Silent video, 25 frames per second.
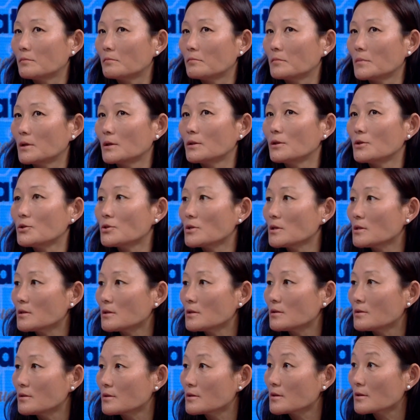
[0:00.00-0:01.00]

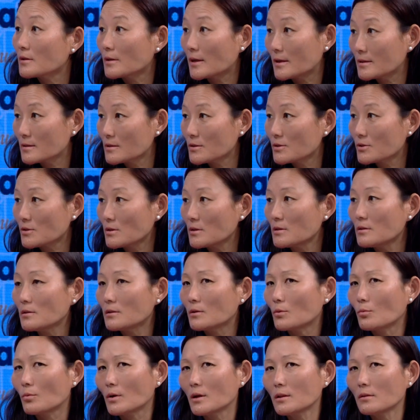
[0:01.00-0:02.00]
initiated digitalization.
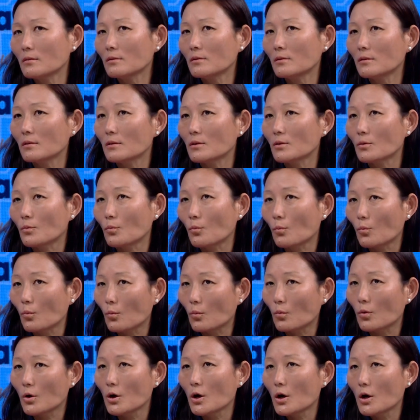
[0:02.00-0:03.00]
The one
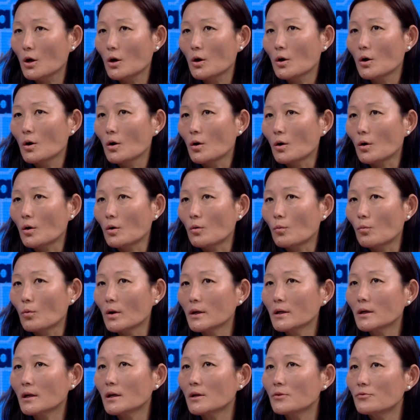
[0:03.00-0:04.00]

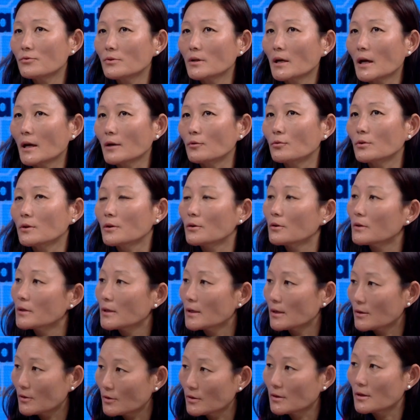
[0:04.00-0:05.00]
country I could
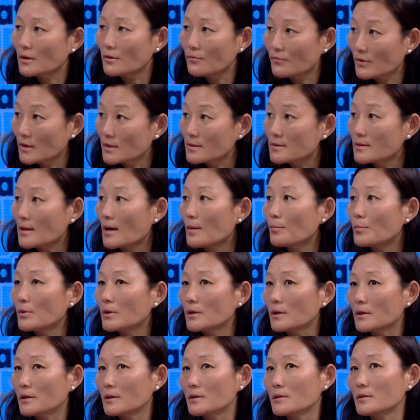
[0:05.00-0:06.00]
give
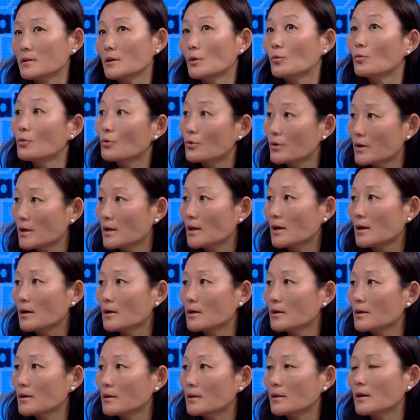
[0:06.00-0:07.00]
example is the Korea.
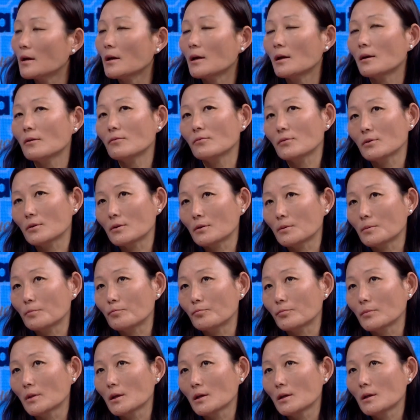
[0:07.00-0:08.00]
They have
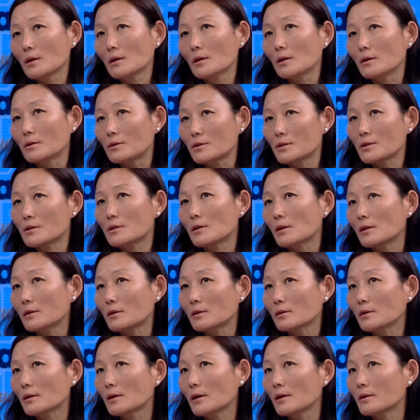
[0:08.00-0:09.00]
a
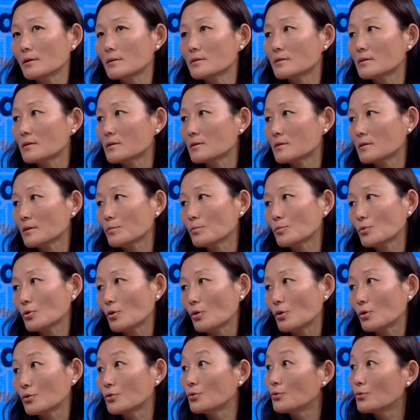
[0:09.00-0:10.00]
digital clearance system
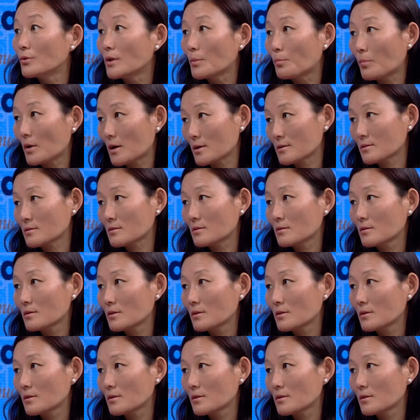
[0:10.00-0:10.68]
called UniPass,